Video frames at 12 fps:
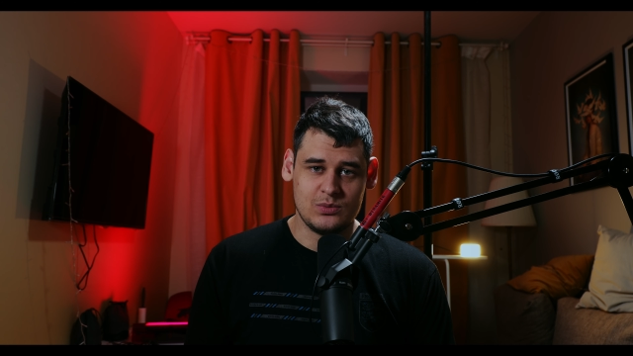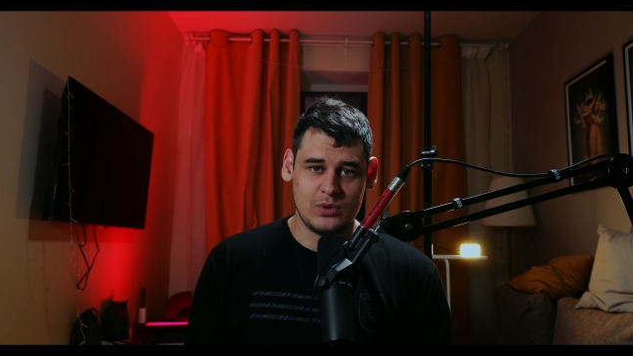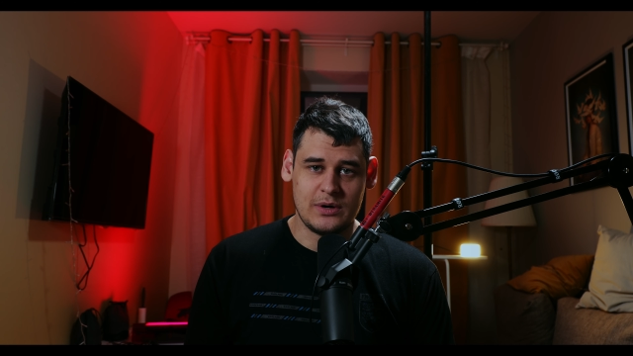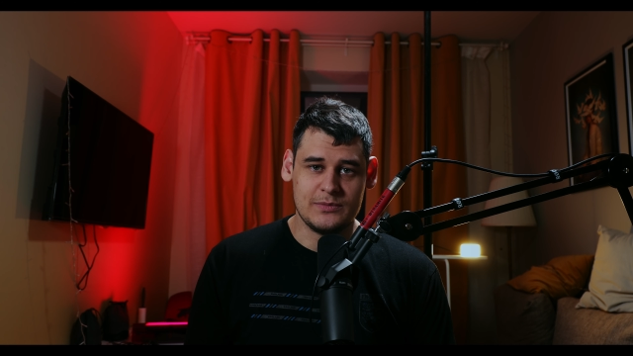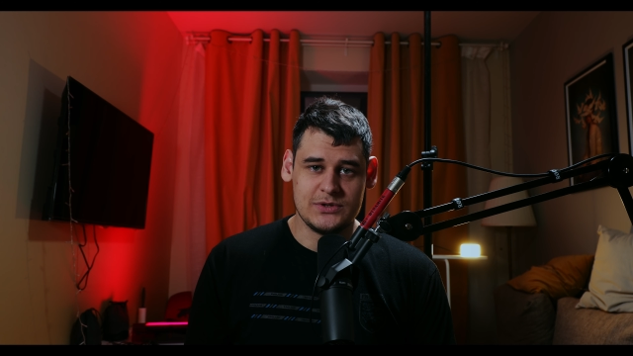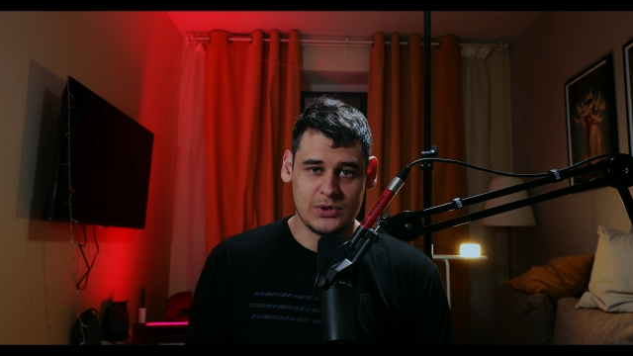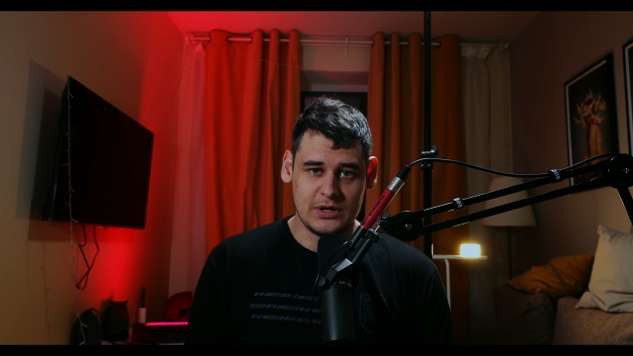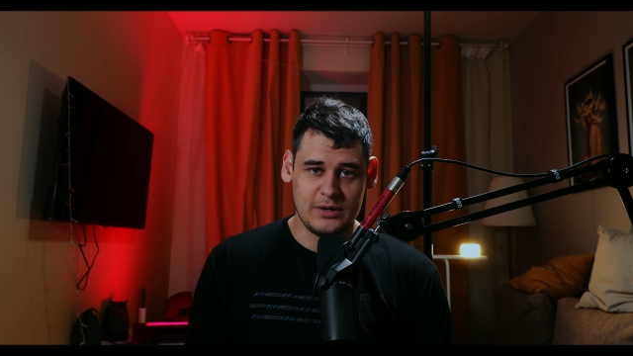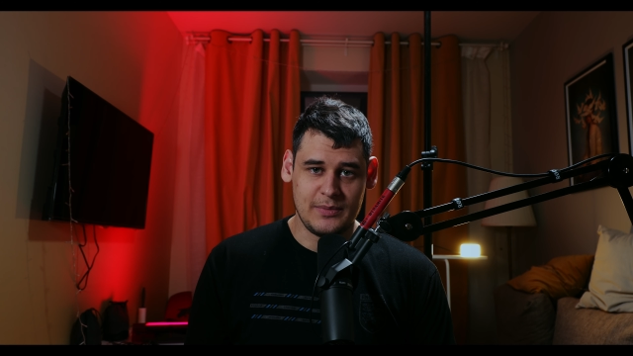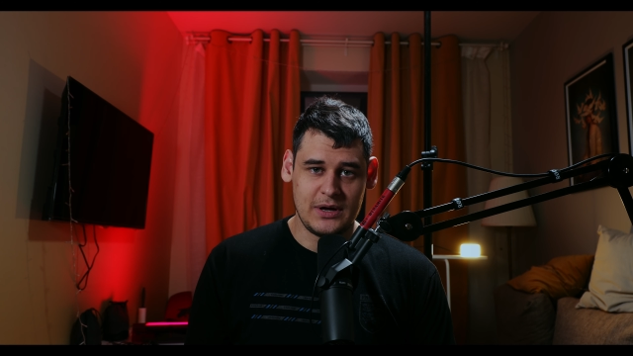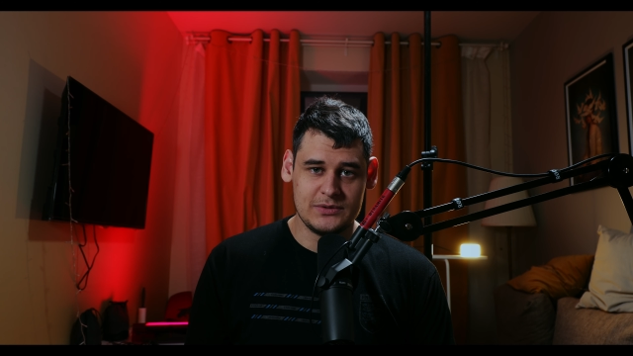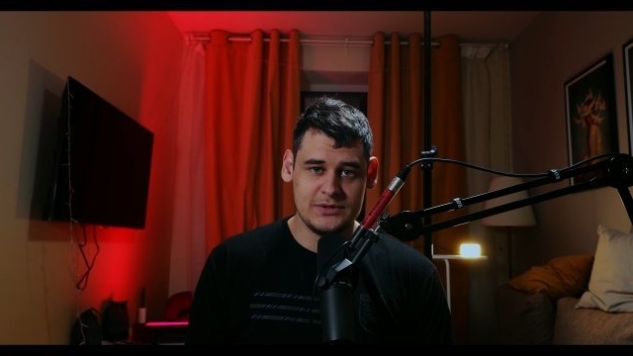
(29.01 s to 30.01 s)
what I'm talking
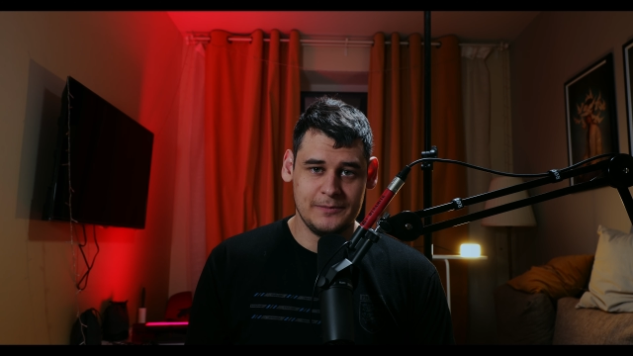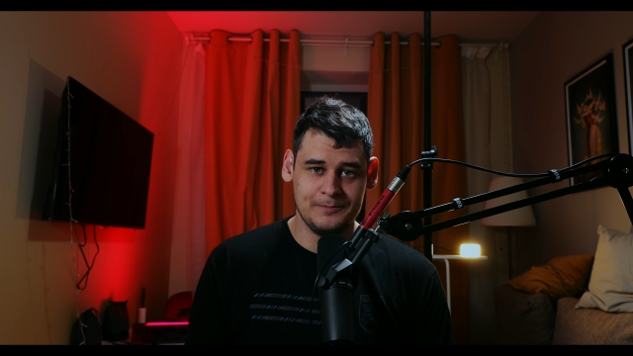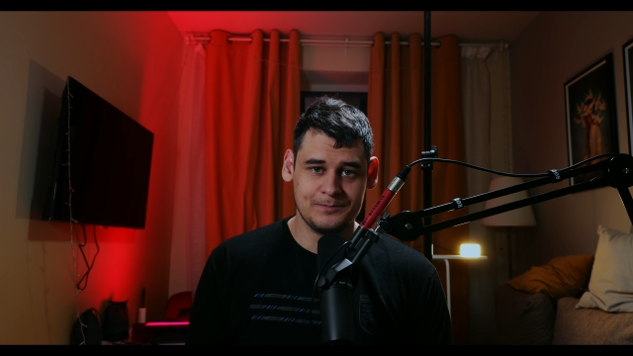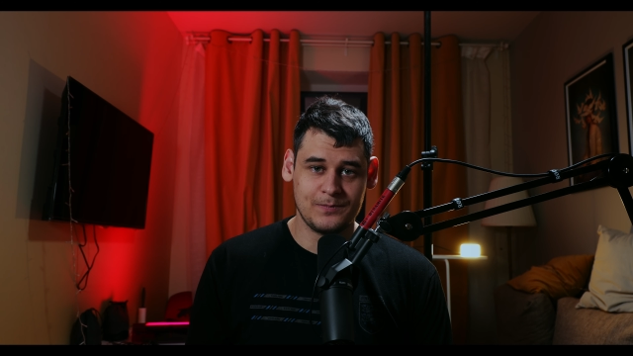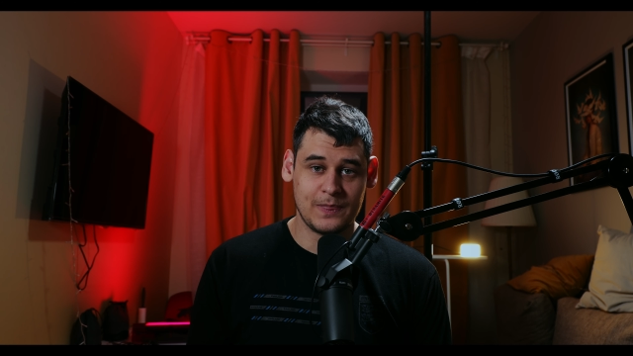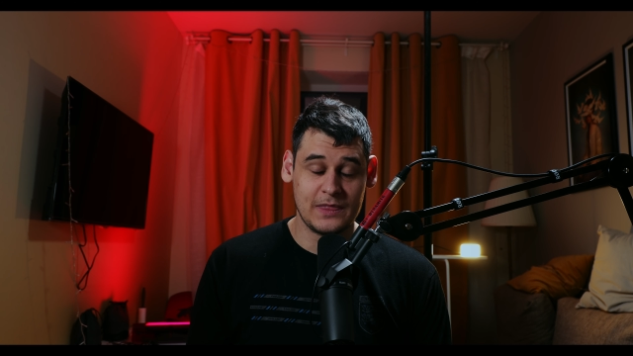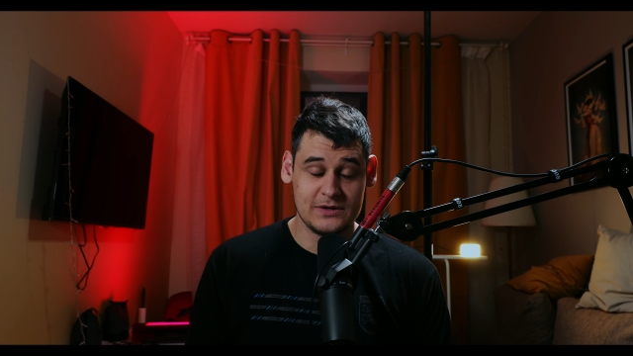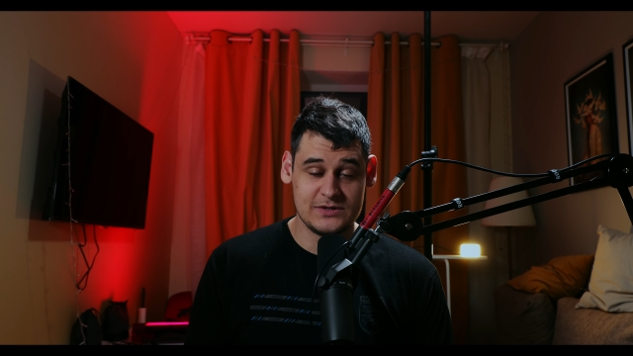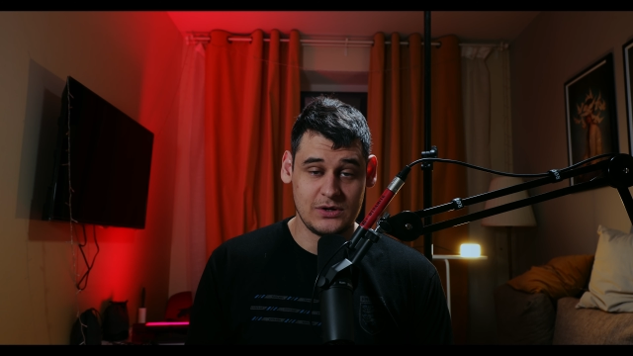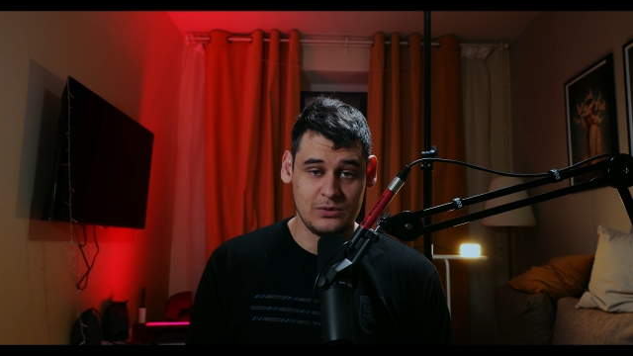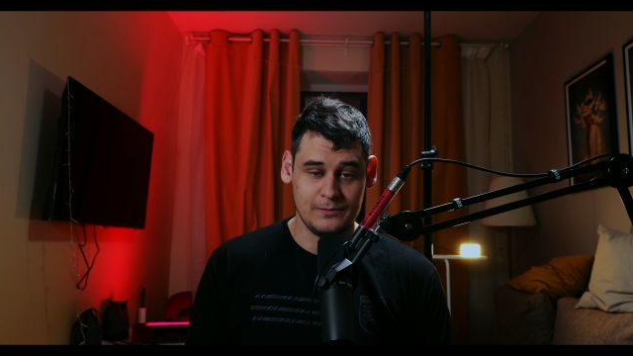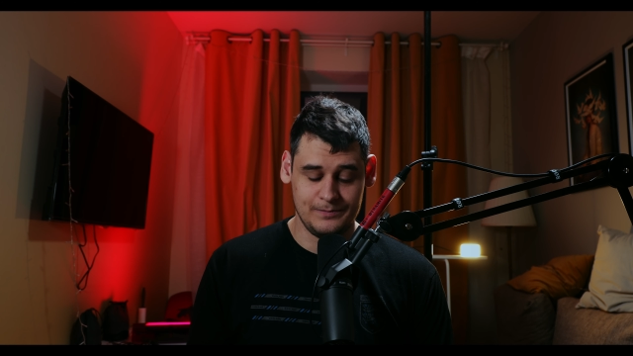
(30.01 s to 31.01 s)
about.
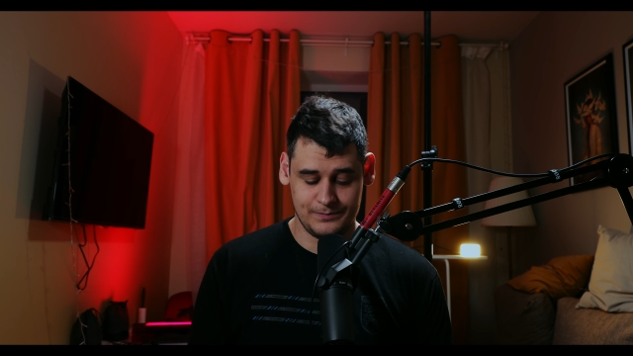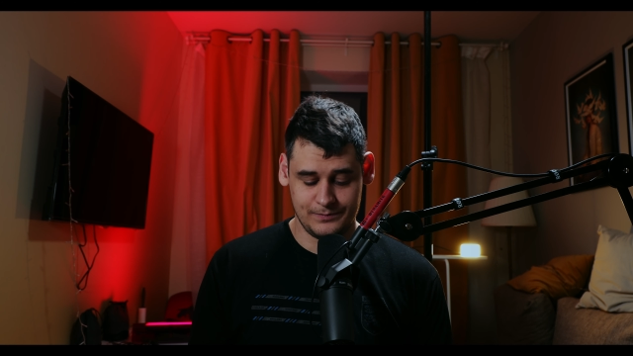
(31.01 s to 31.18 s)
So,